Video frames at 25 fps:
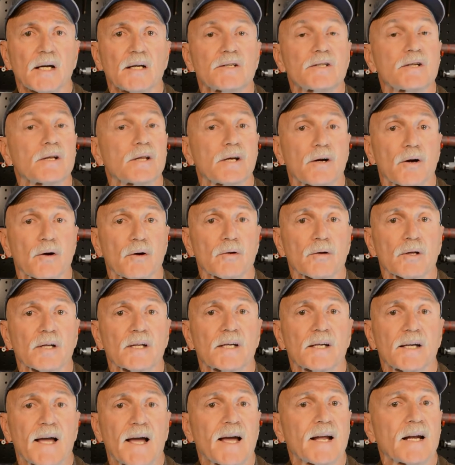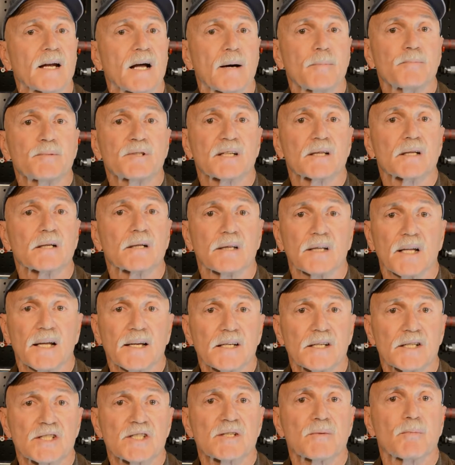to the early and up to the
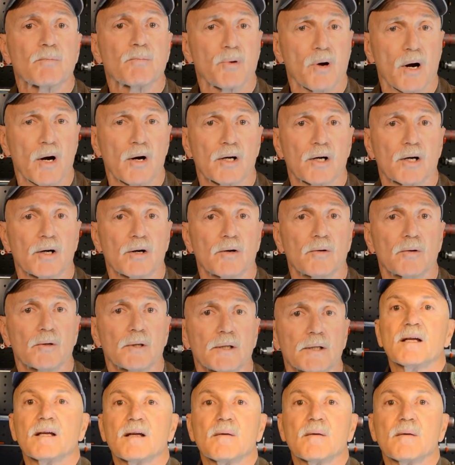latest Bronco.